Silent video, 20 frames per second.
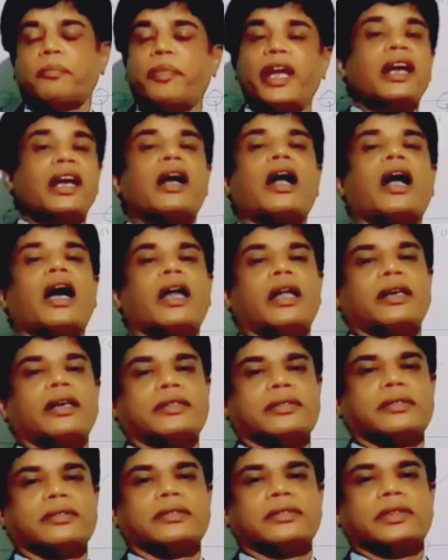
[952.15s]
pink
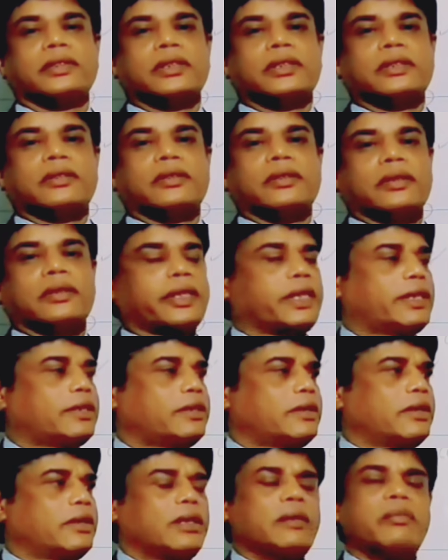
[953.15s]
colors. Okay,
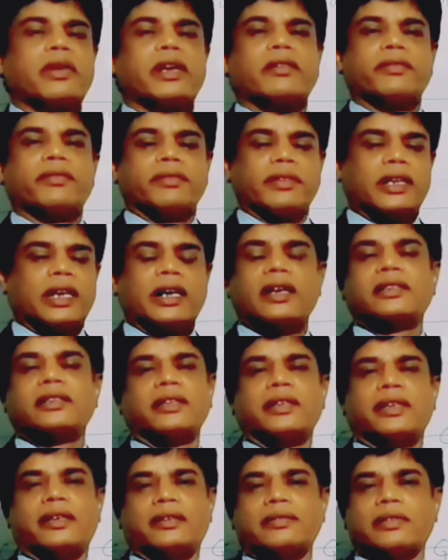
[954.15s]
number of
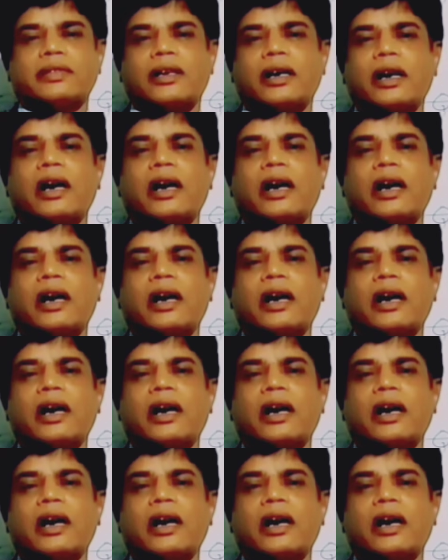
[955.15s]
colors are there.